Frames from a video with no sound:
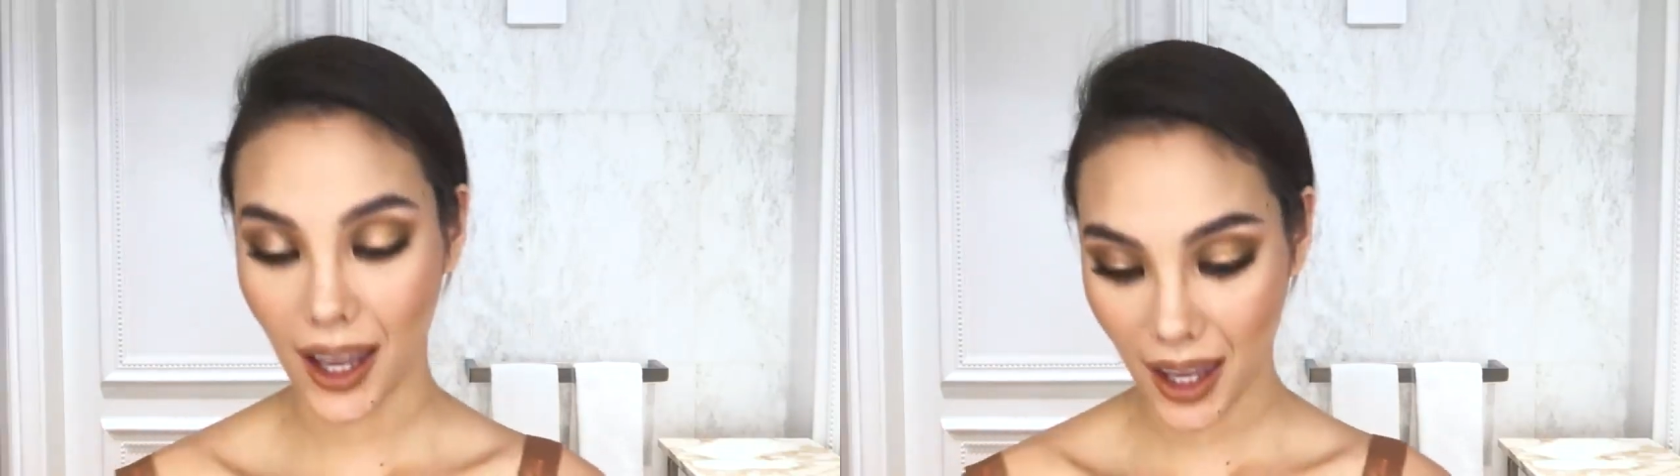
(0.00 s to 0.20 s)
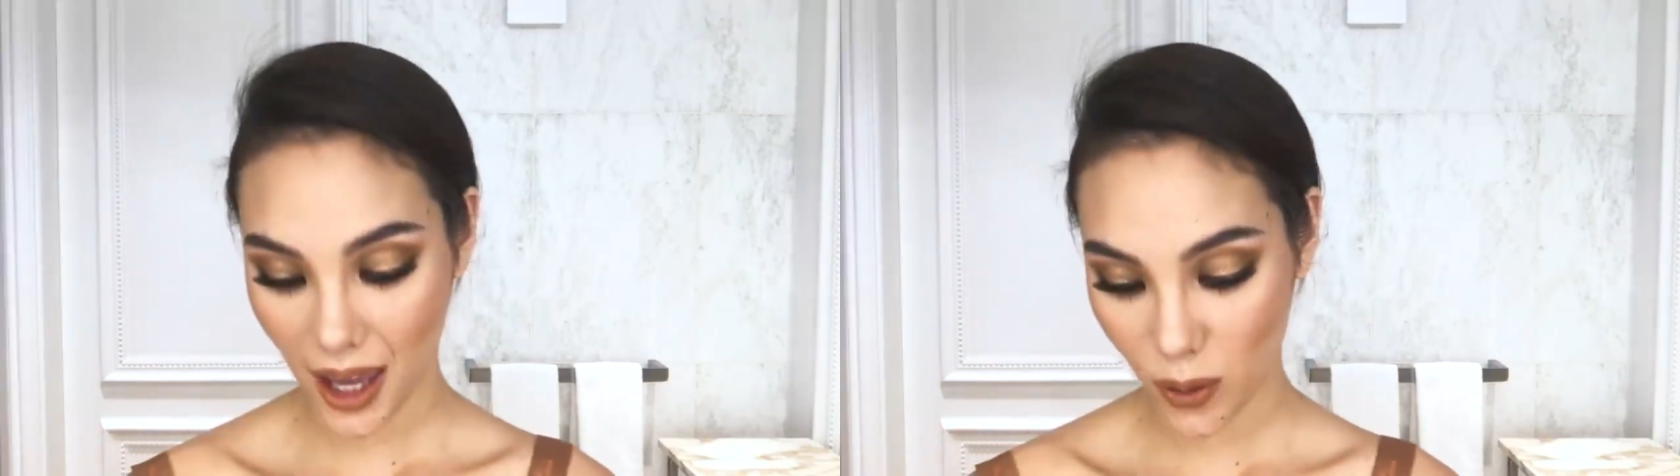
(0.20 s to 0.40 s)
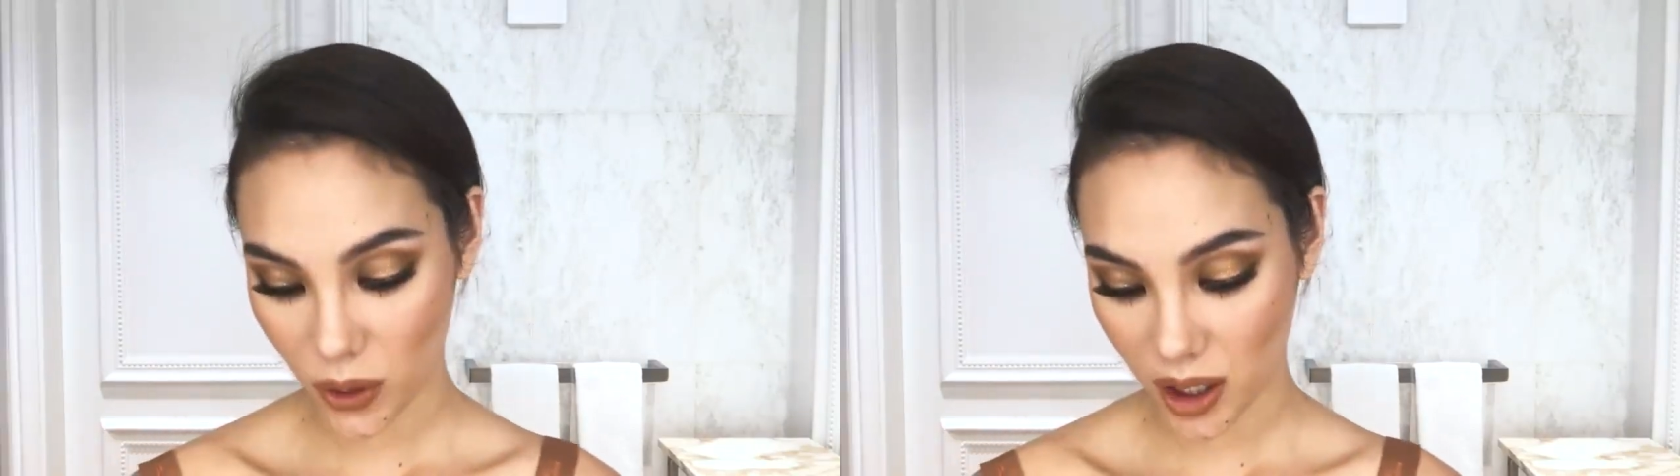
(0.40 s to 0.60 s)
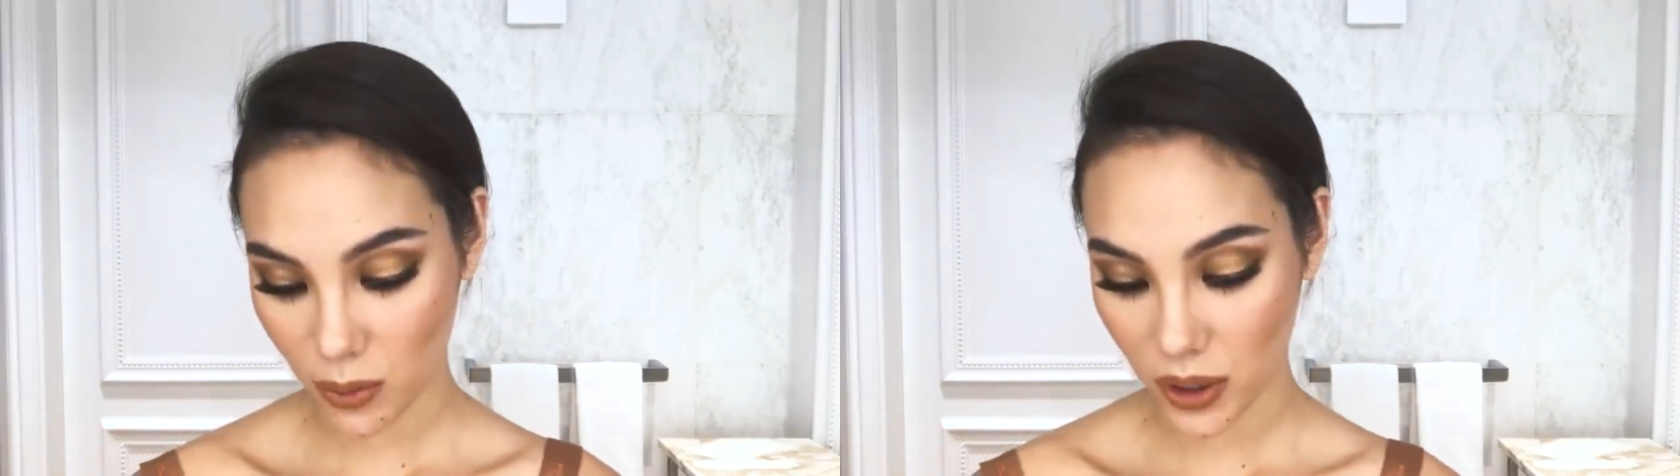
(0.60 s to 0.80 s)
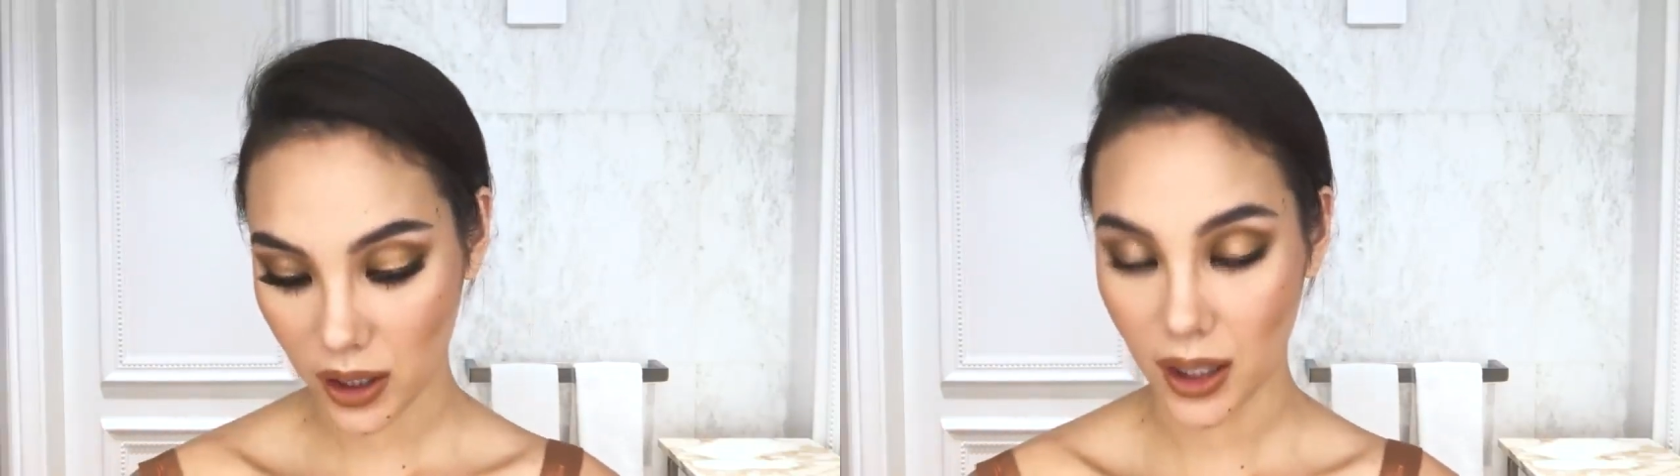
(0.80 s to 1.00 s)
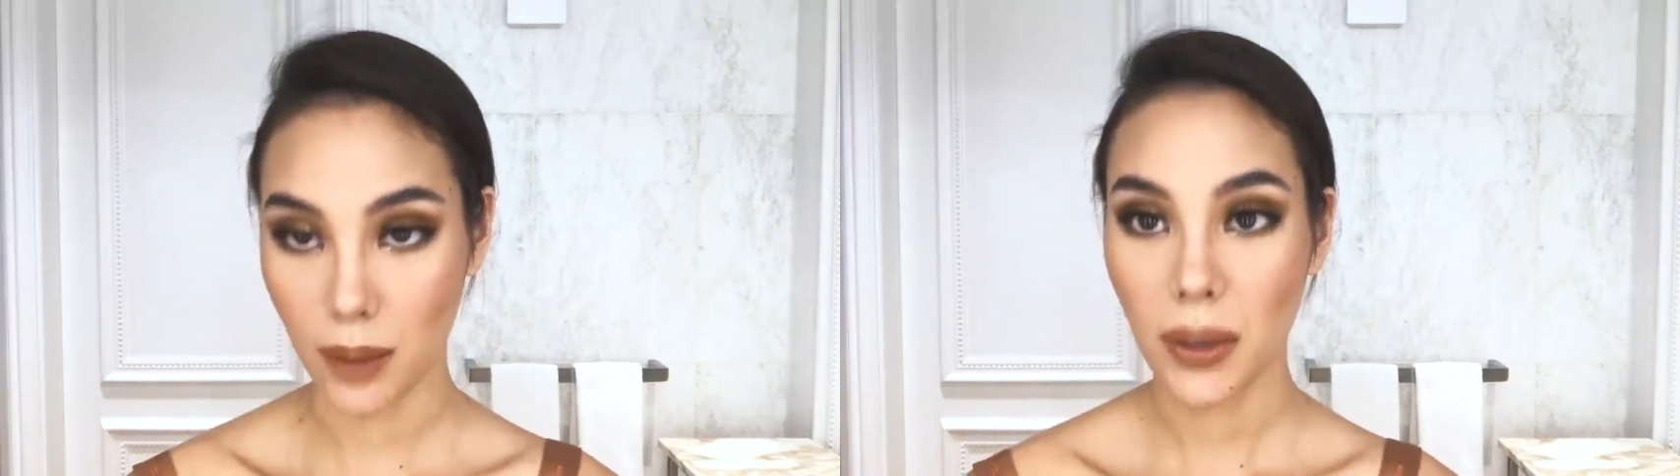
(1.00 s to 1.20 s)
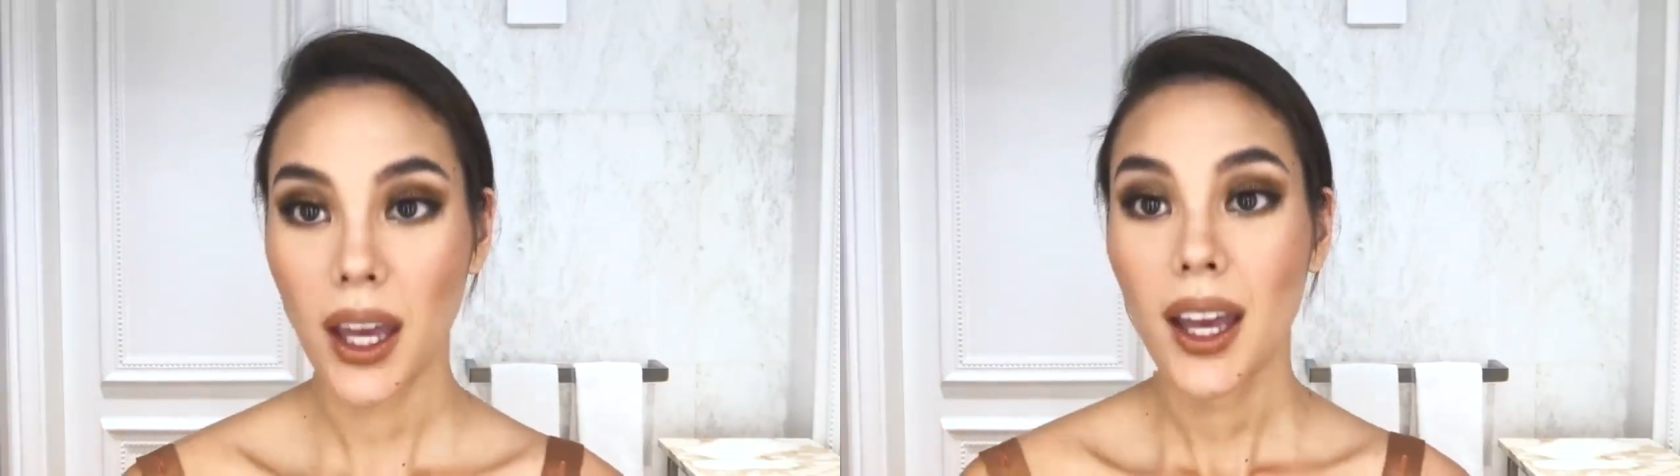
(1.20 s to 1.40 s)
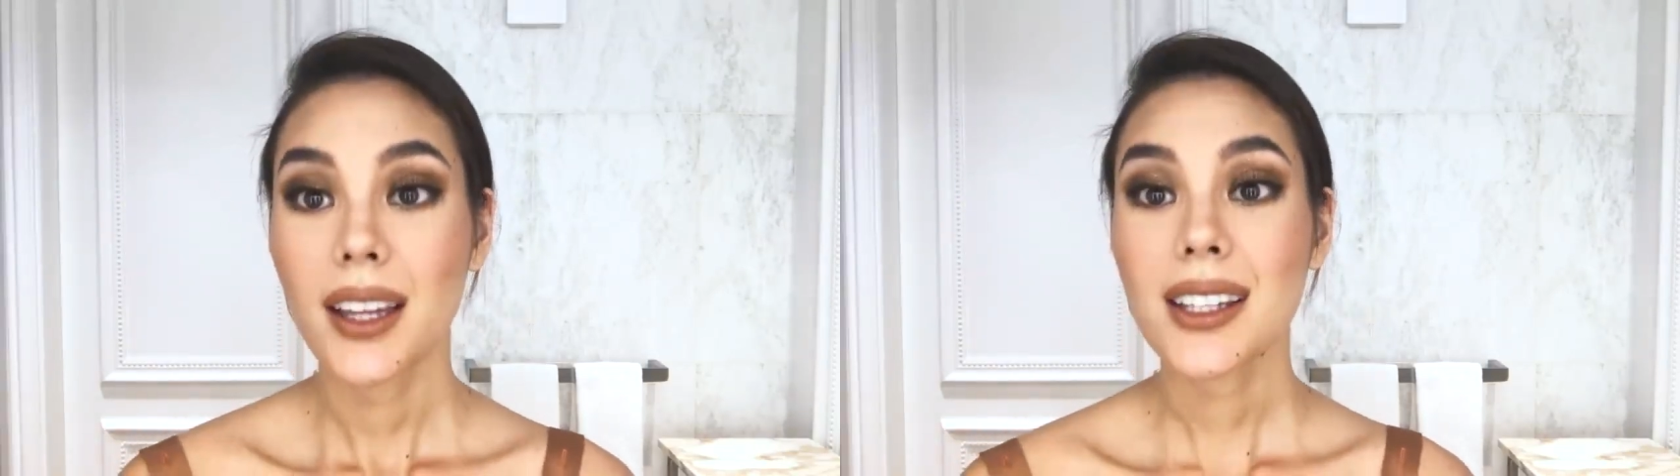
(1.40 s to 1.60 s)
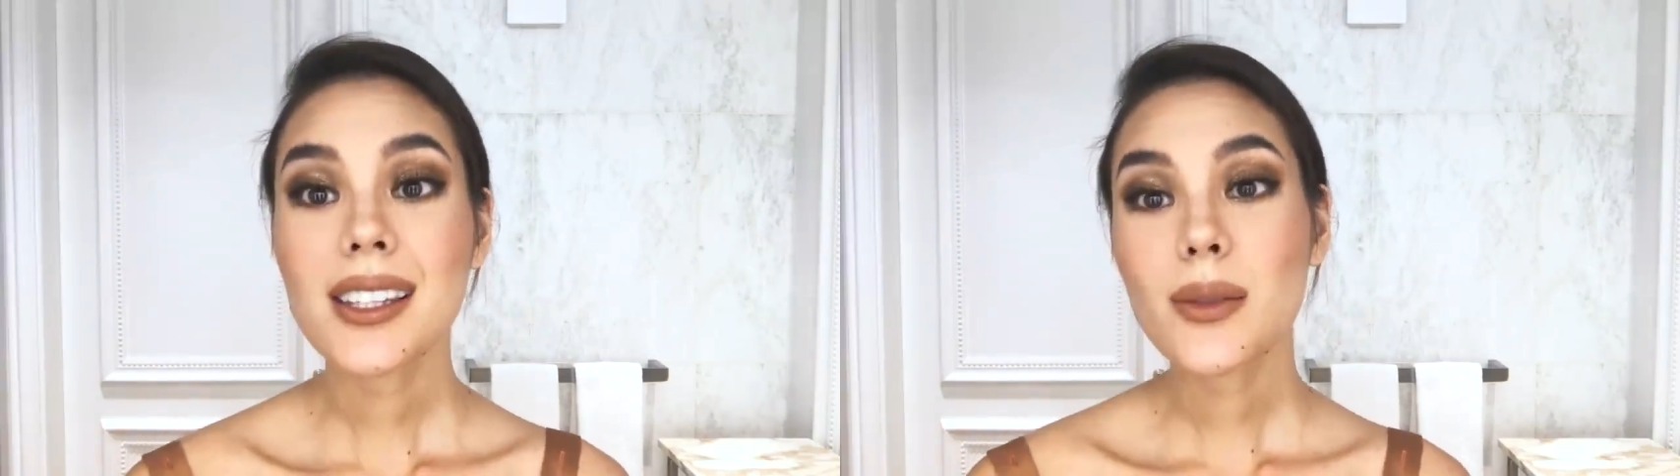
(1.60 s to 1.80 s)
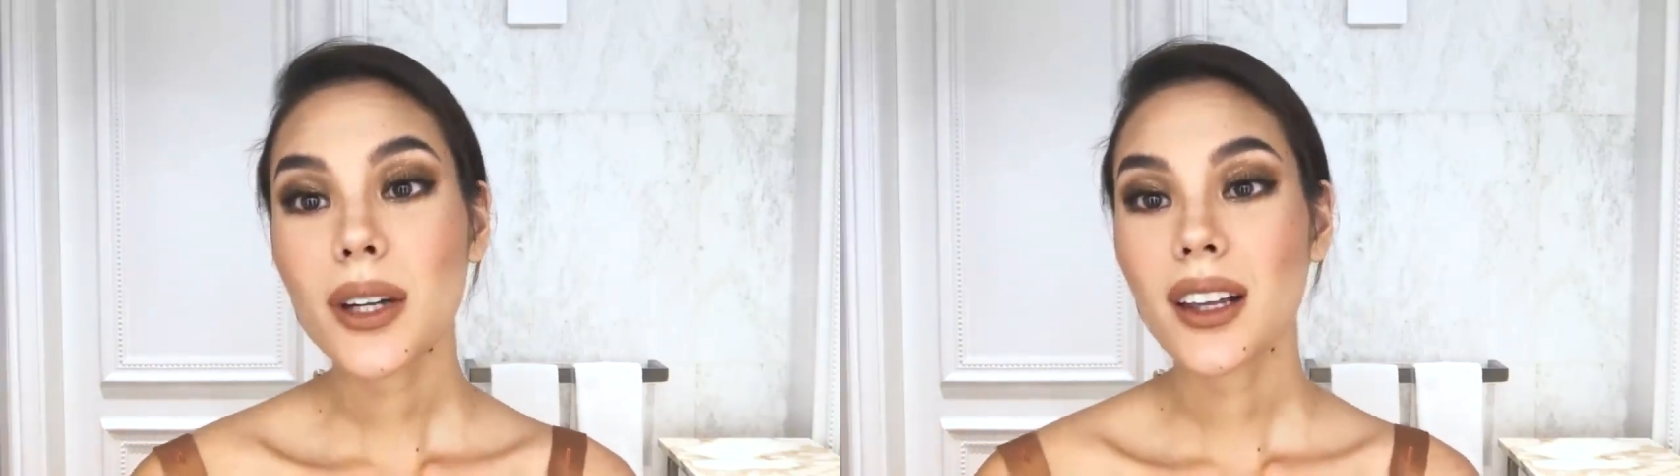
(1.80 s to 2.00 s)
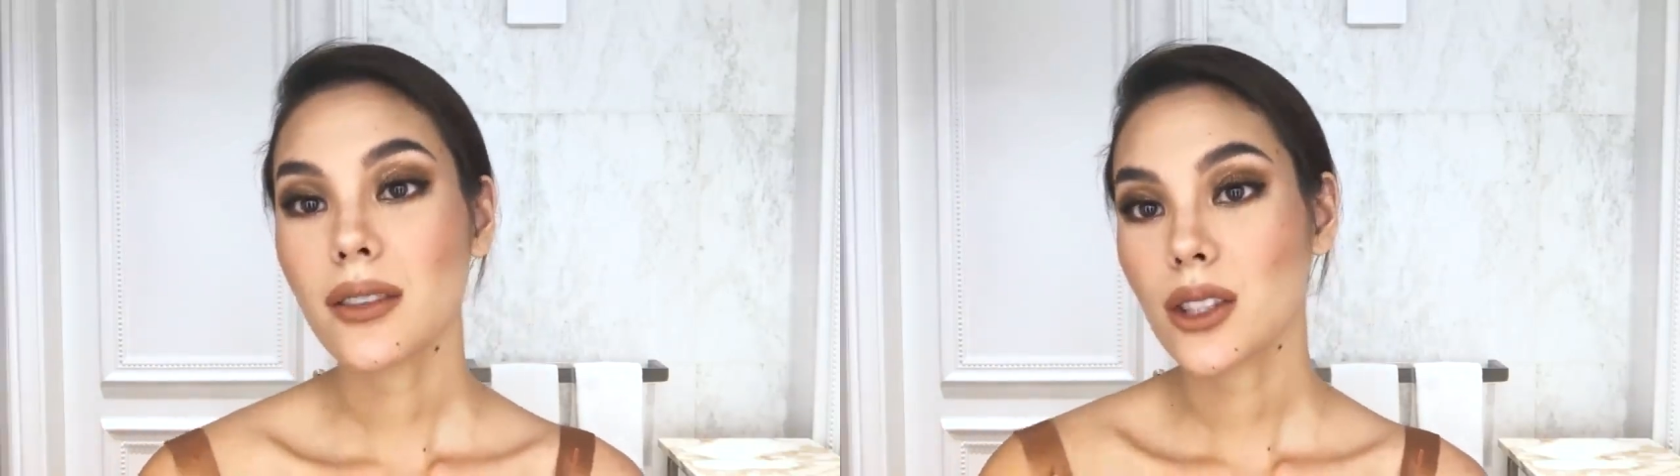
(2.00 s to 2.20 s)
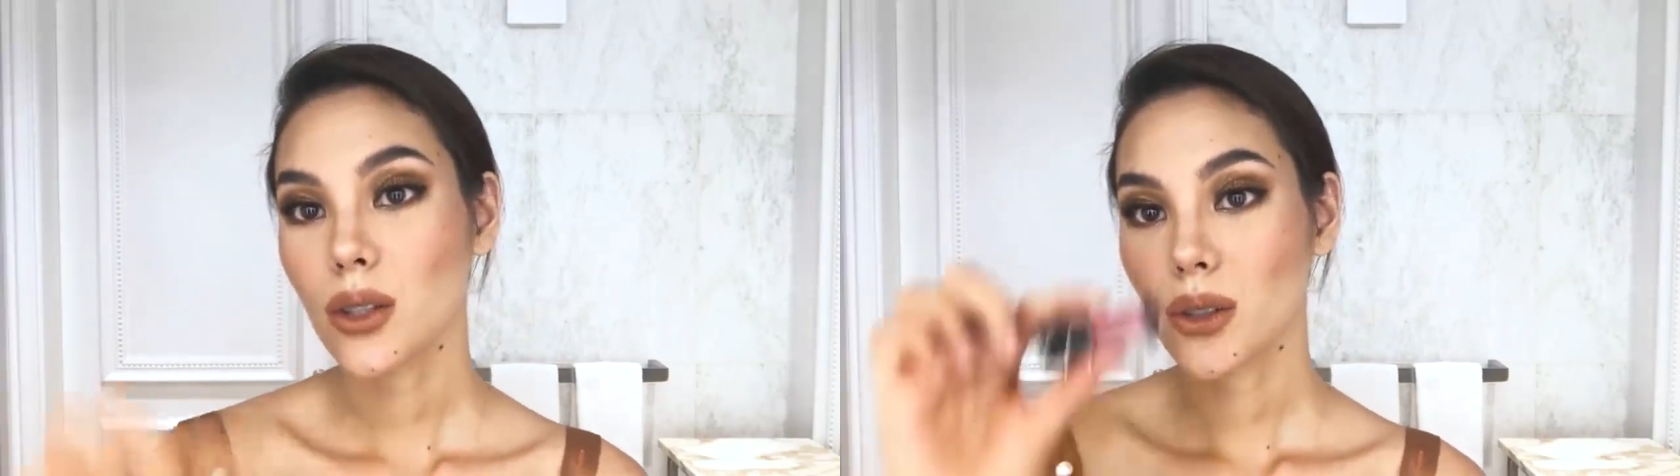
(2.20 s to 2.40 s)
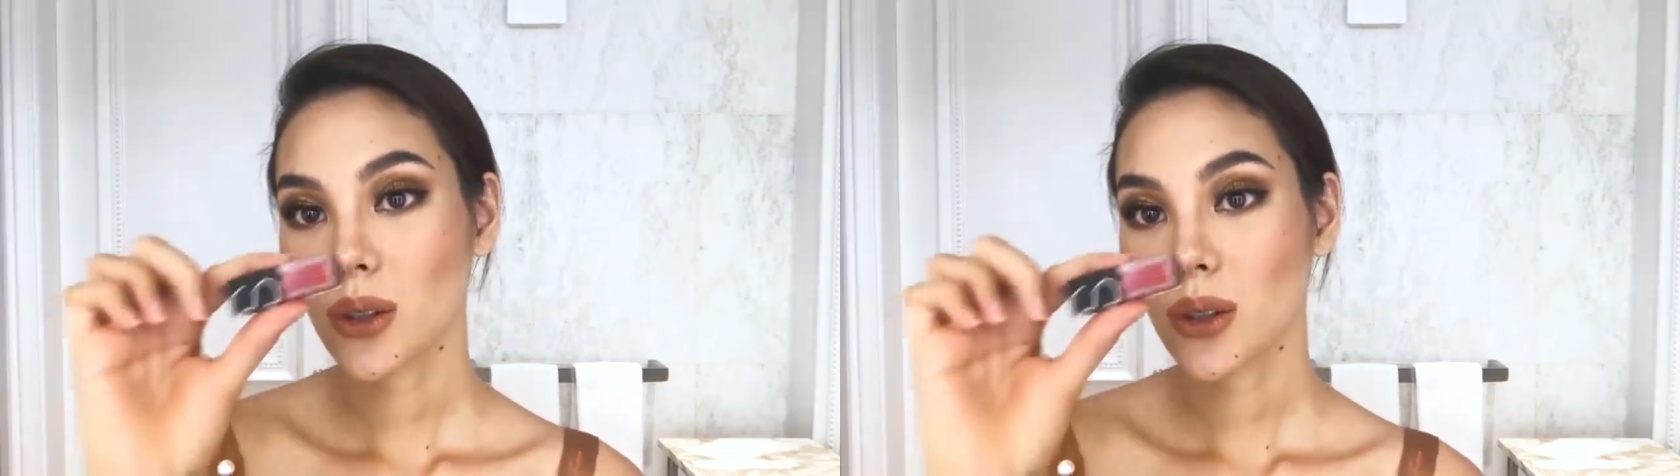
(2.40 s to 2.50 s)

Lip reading: I can't work a brown lip, this is what I love to do.